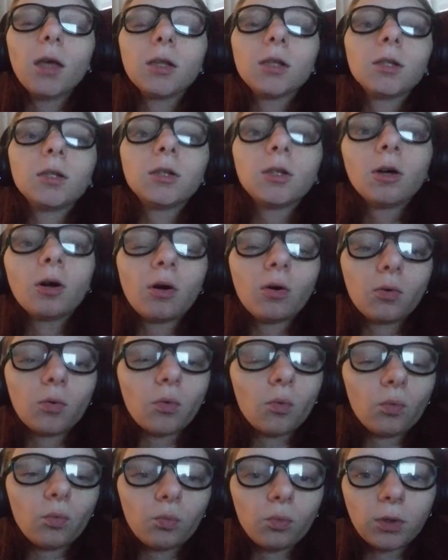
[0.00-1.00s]
So,
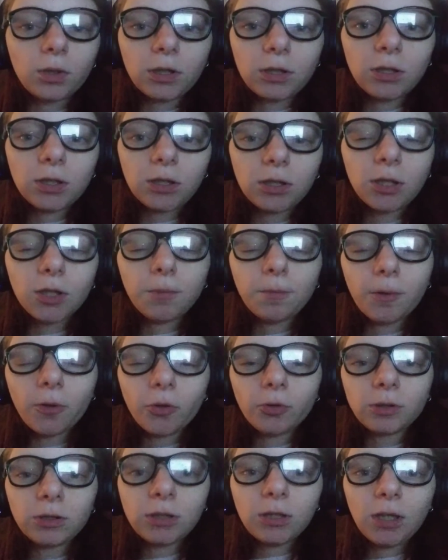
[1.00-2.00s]
once this is
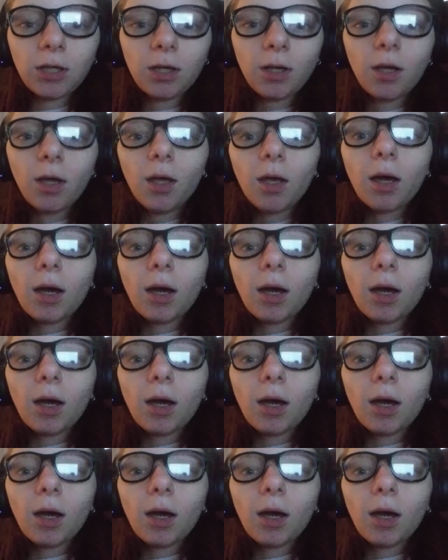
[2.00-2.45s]
posted,